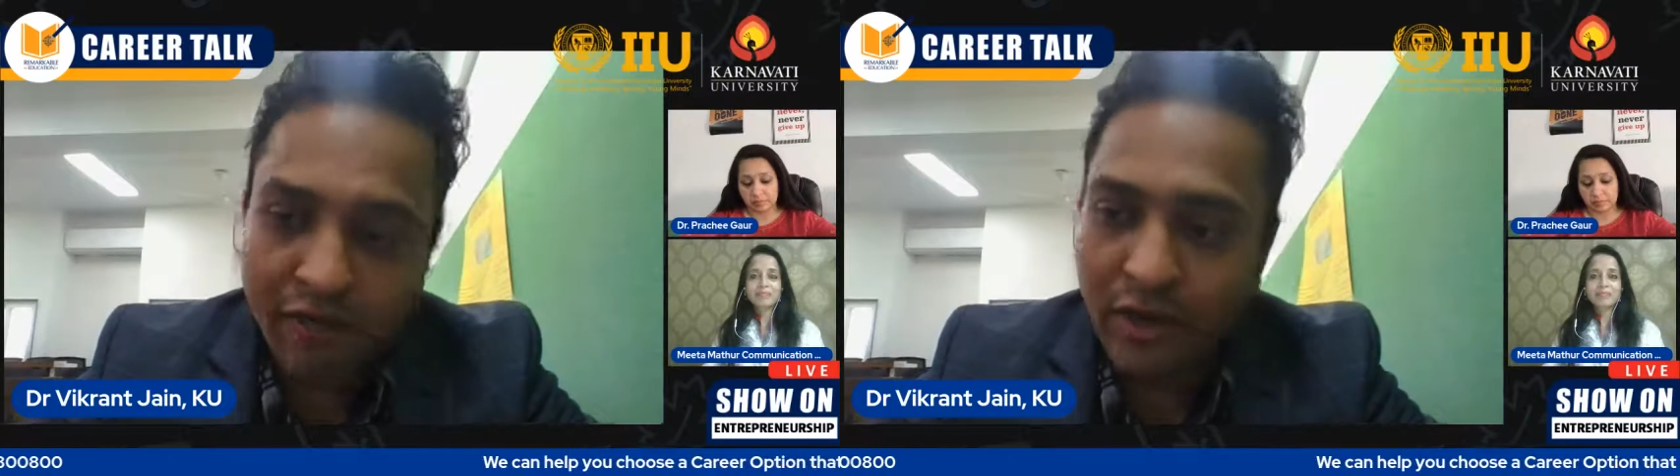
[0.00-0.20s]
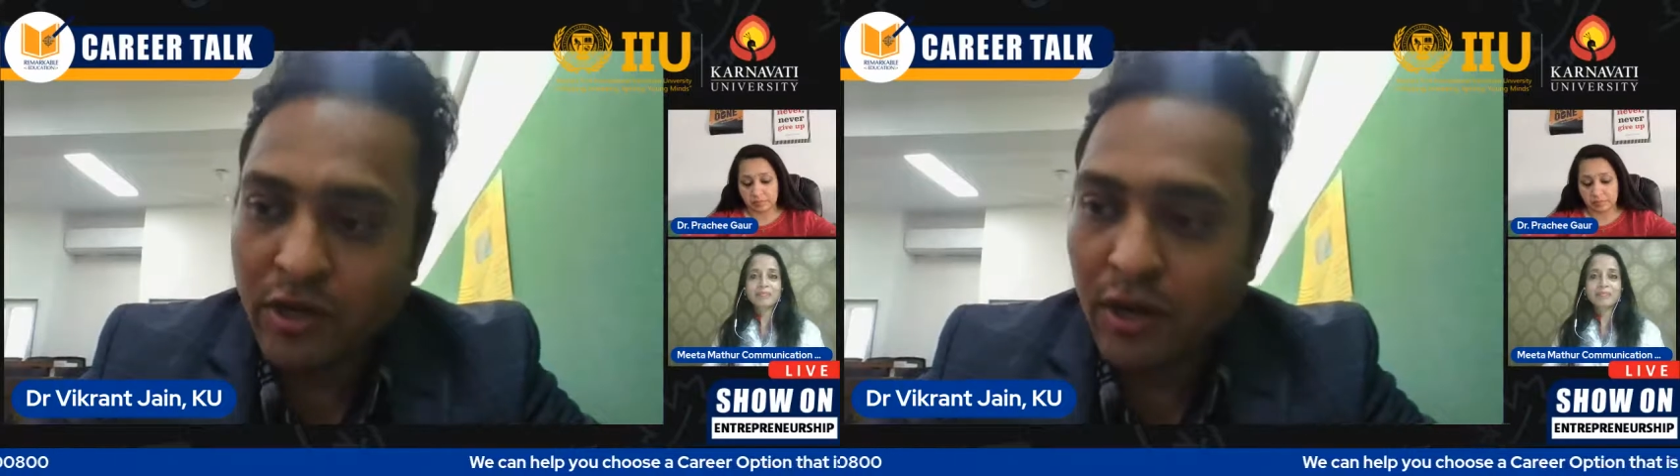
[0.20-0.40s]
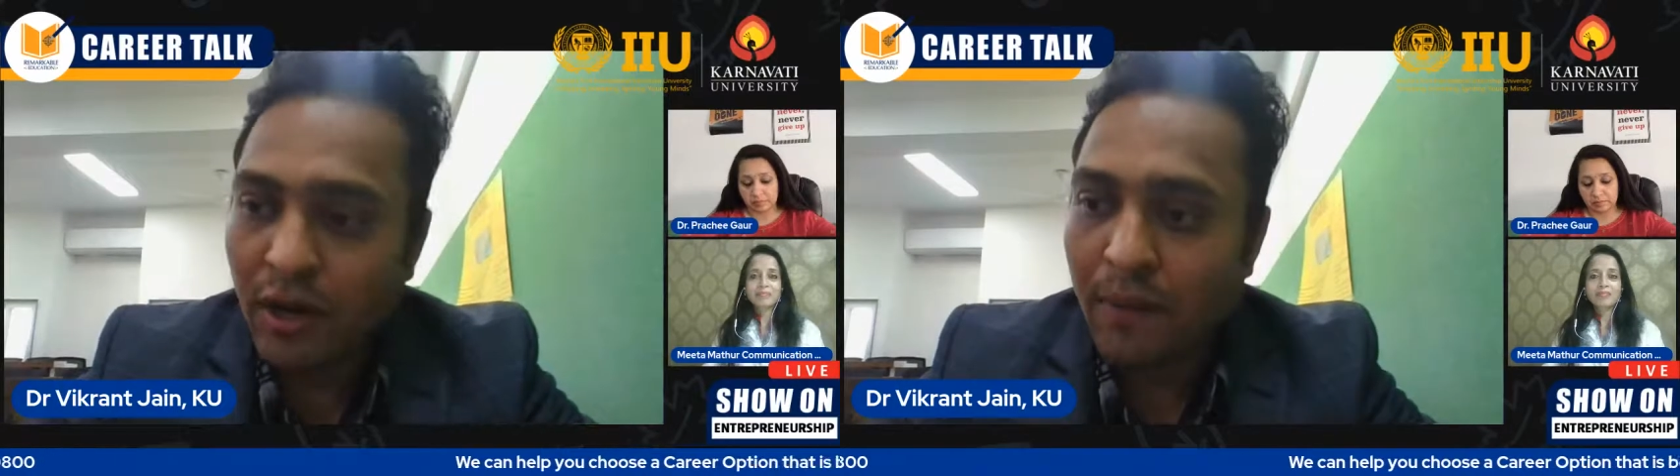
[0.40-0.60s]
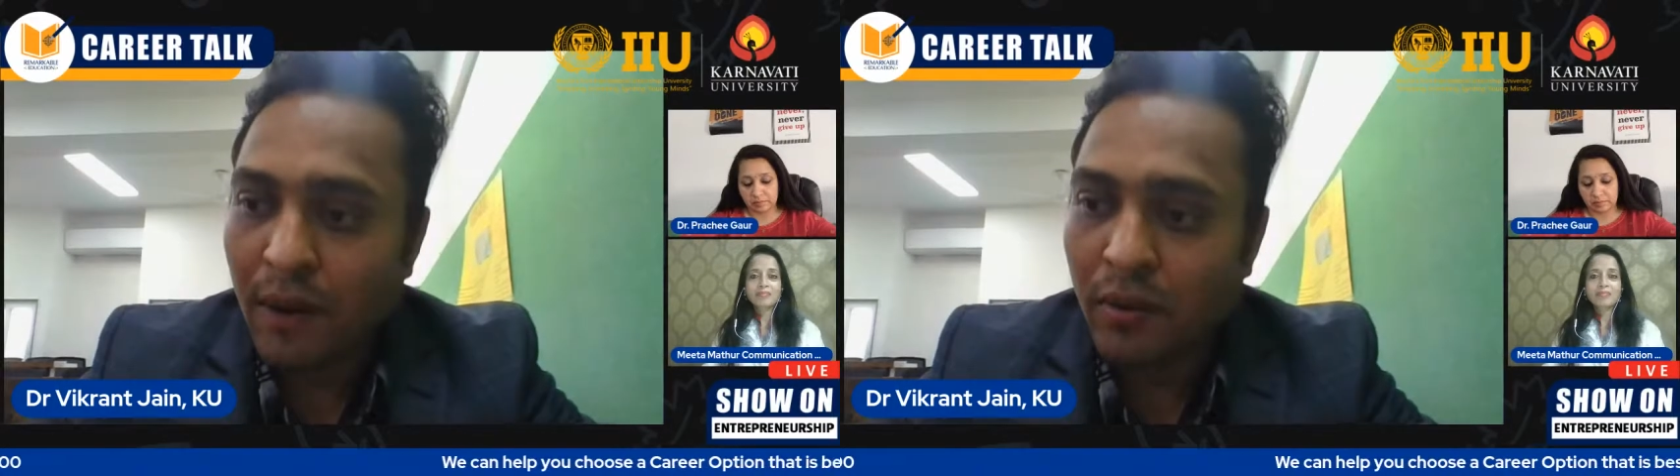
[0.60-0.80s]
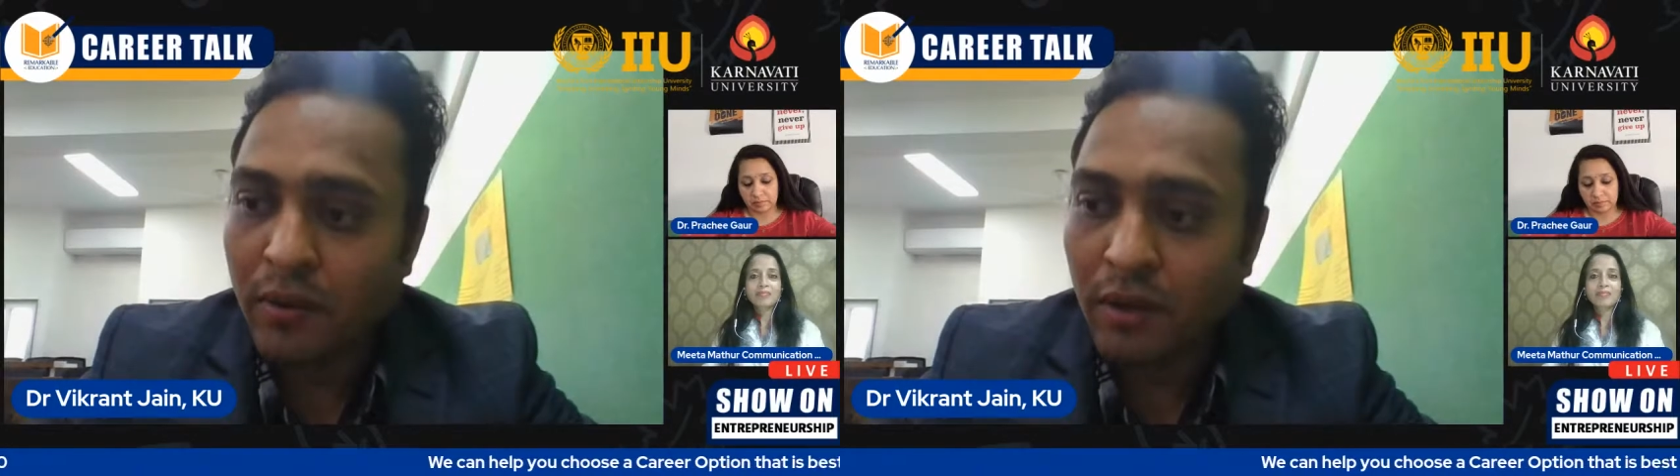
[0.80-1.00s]
if I talk
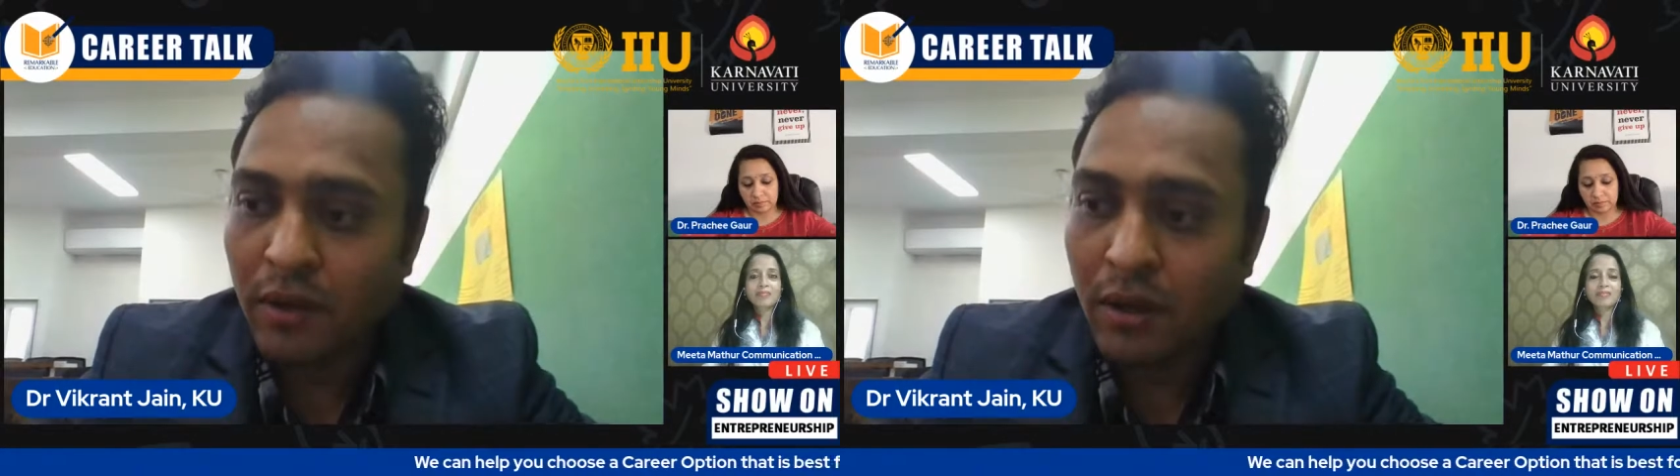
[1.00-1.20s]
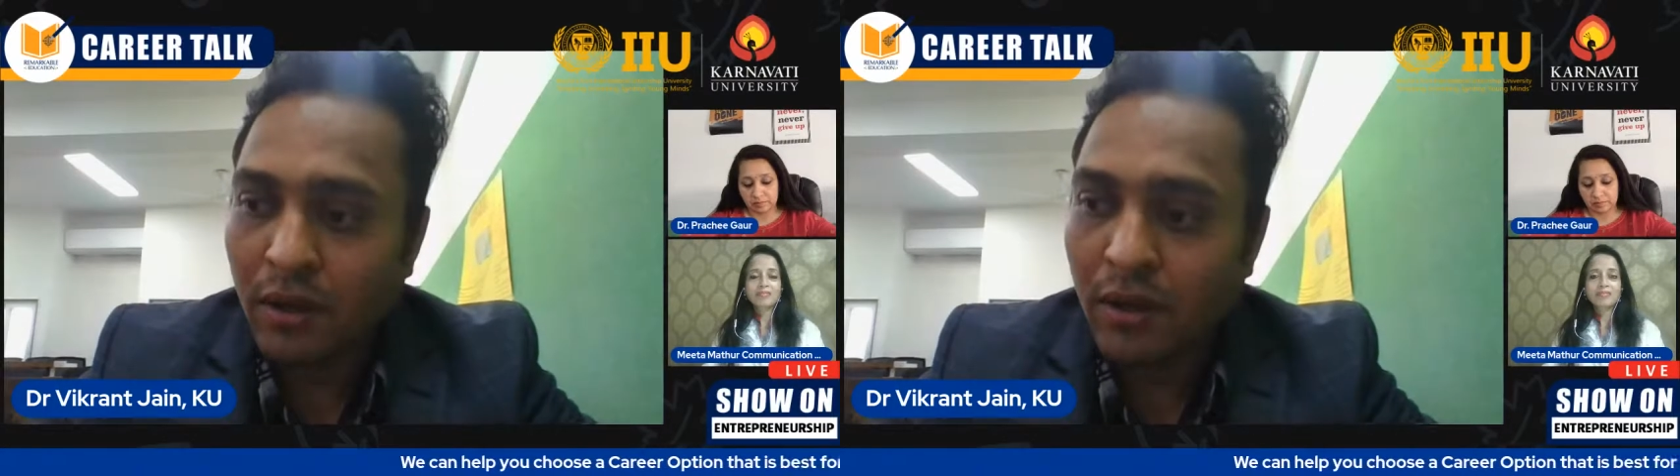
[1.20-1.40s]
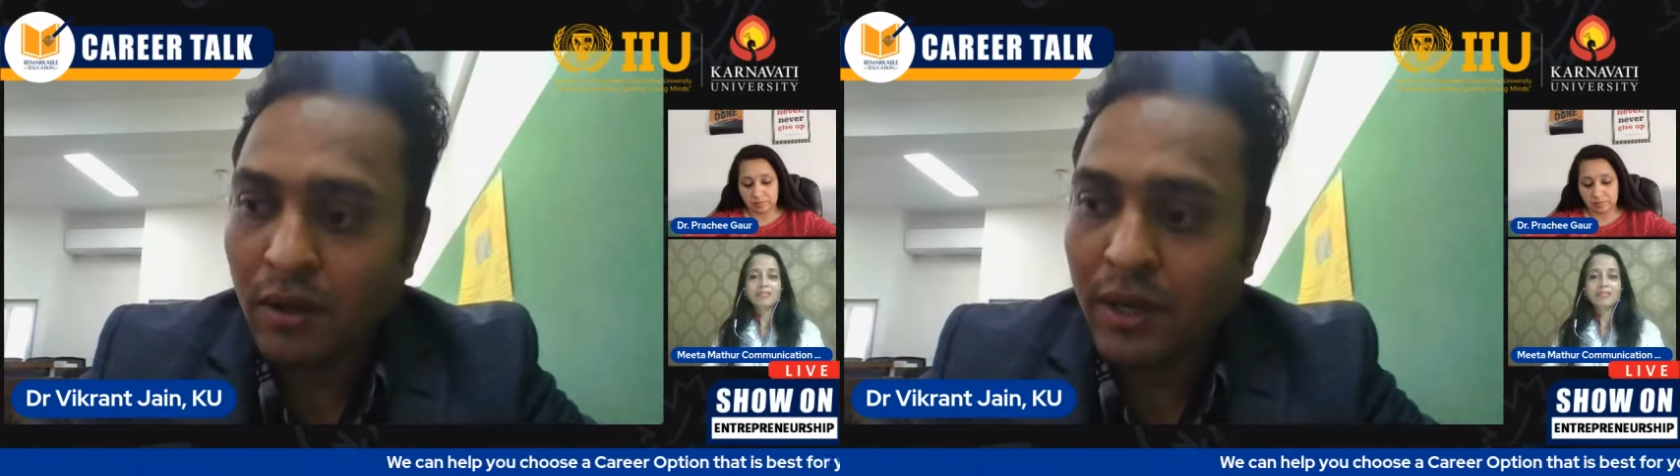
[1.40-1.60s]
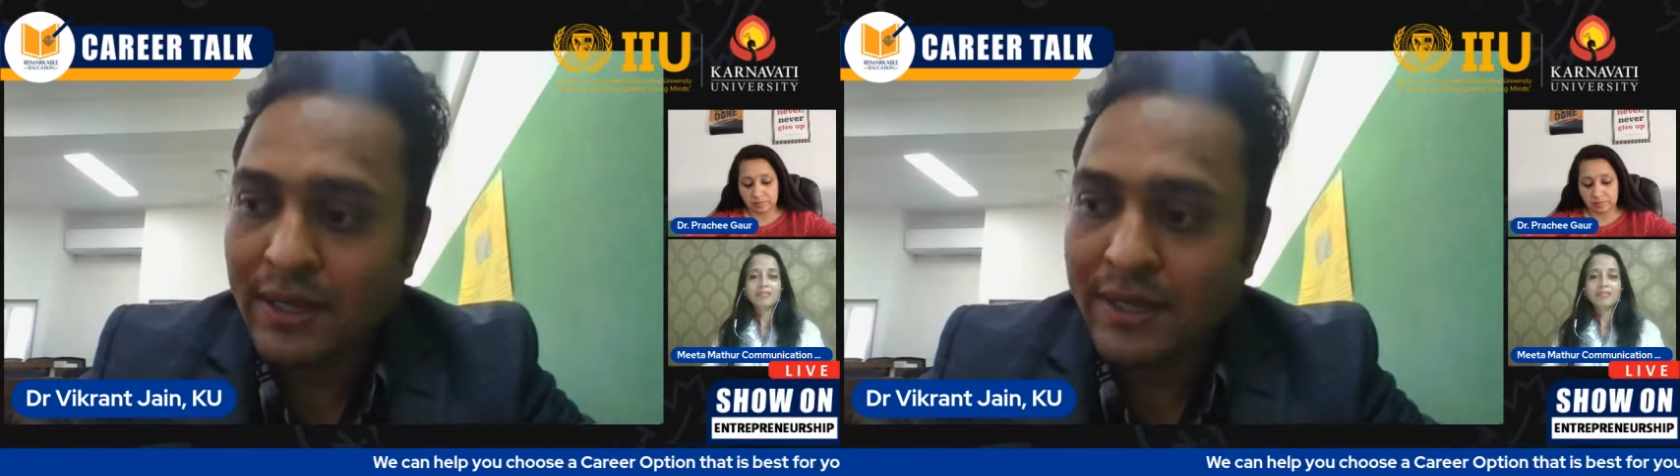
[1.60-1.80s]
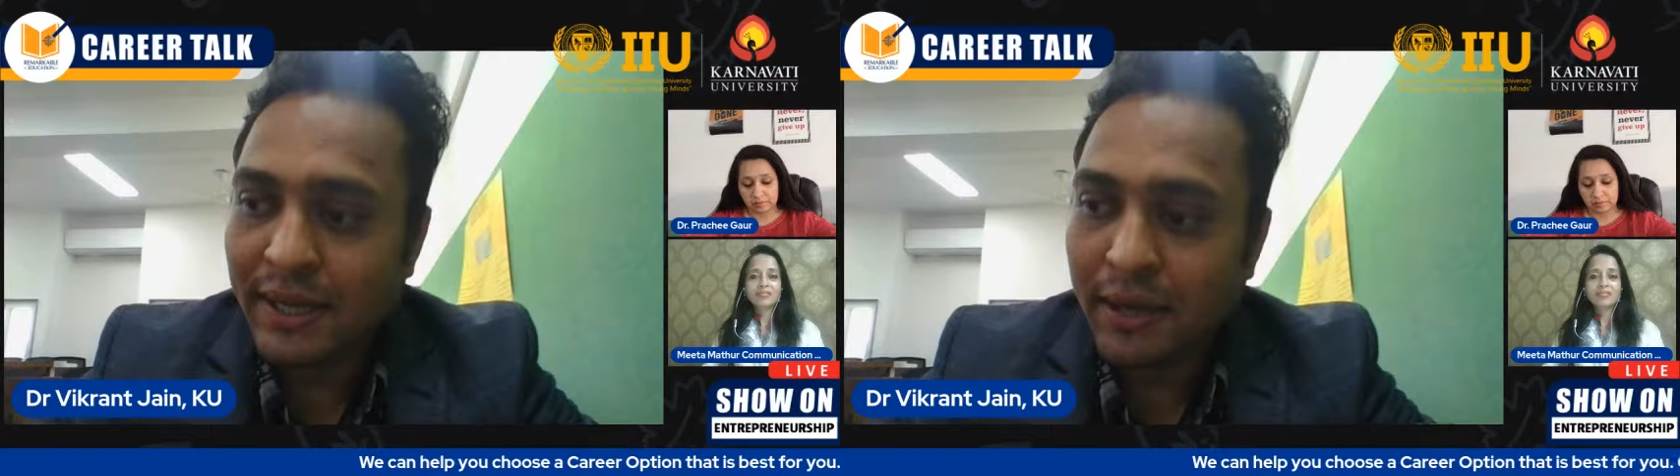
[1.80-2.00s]
about, uh,
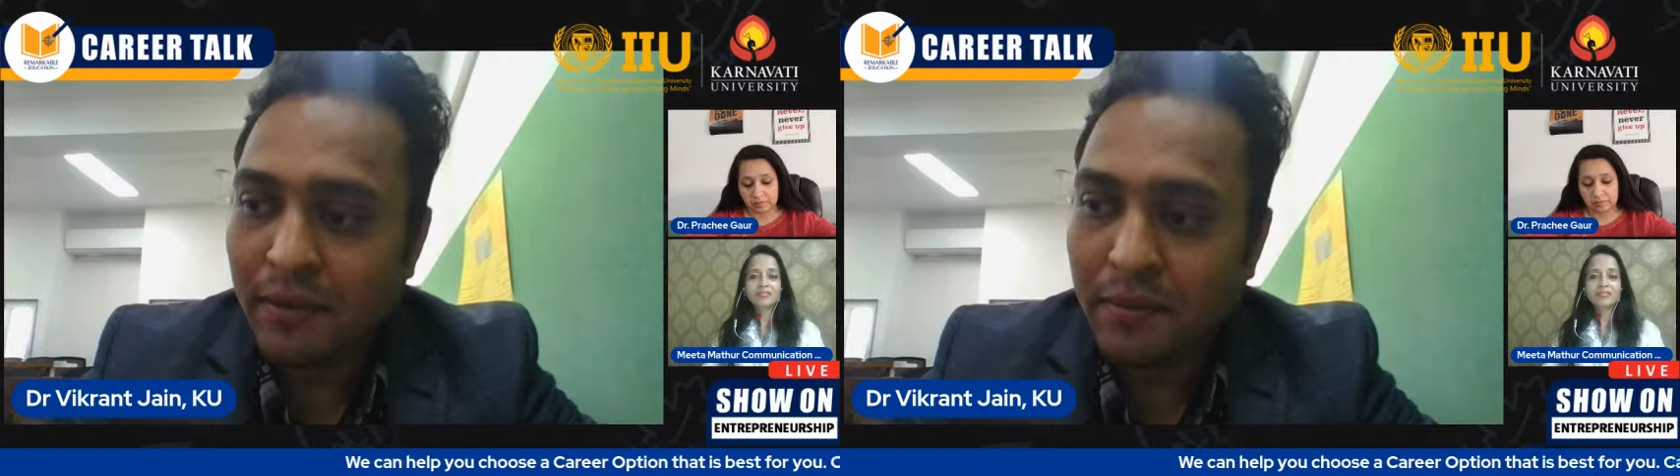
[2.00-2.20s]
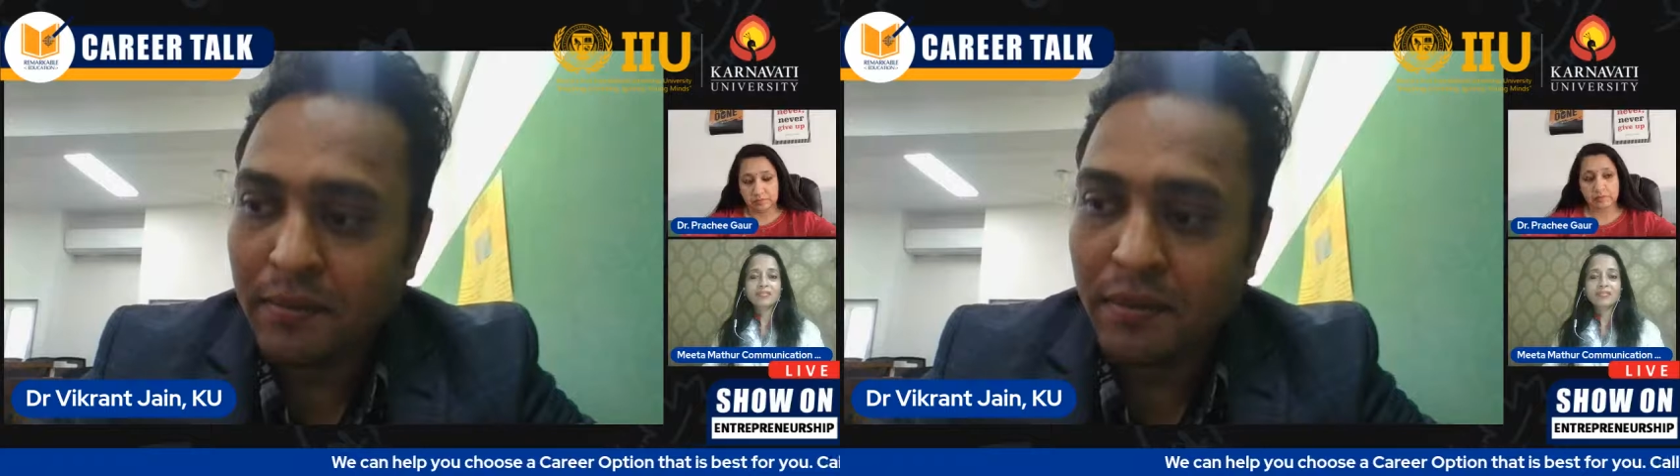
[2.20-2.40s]
let's say, uh,